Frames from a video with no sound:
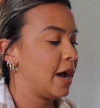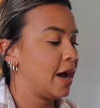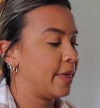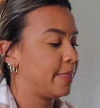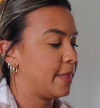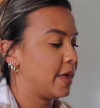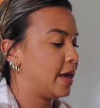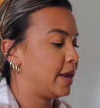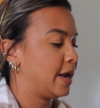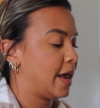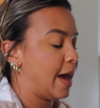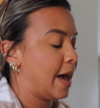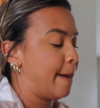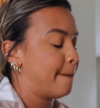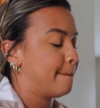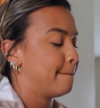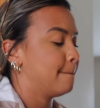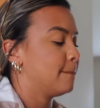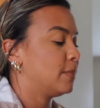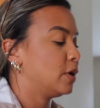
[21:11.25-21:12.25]
And then
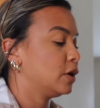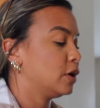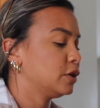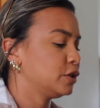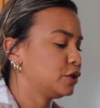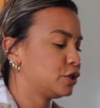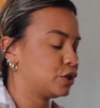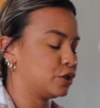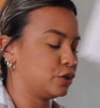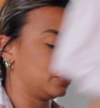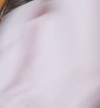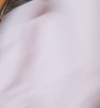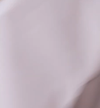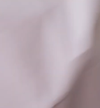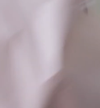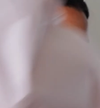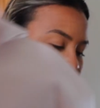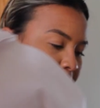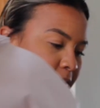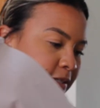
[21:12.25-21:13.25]
at
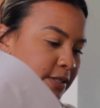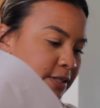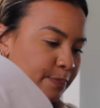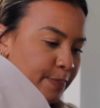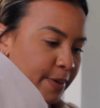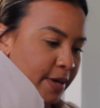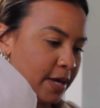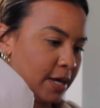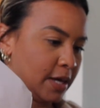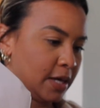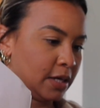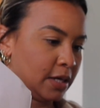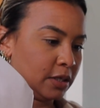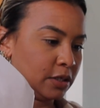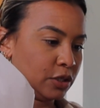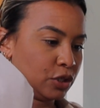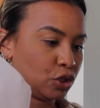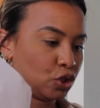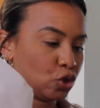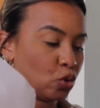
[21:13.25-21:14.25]
Marshall's, I
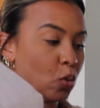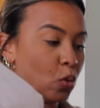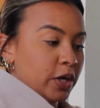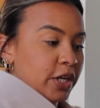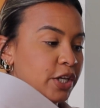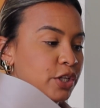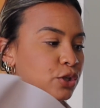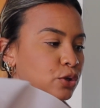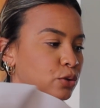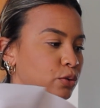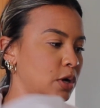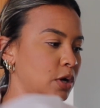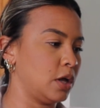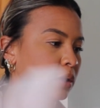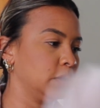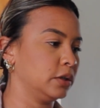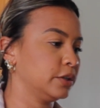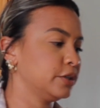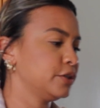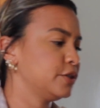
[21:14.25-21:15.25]
spent
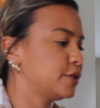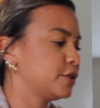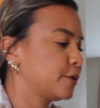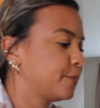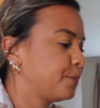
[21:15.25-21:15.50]
$22.